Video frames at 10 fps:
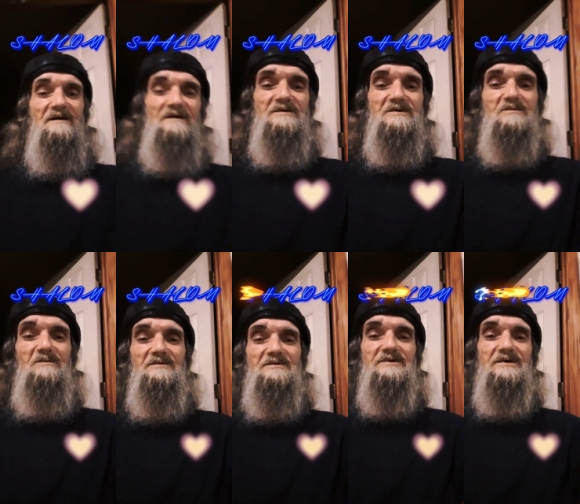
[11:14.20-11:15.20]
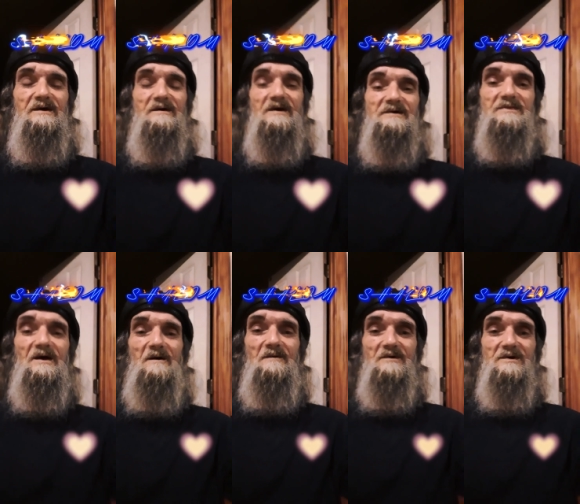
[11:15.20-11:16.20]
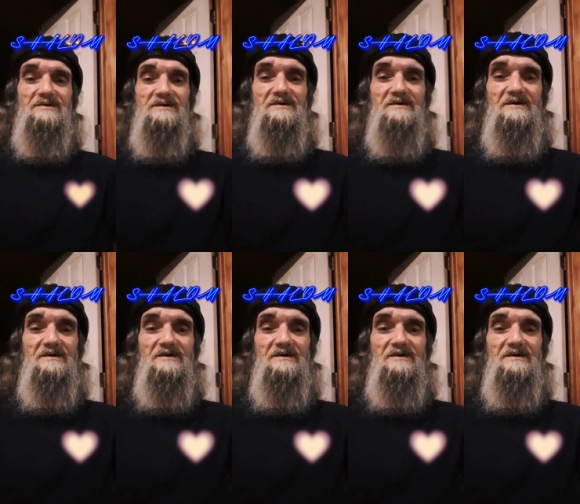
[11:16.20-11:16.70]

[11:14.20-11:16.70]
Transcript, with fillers: I just wanted to share that thought with you.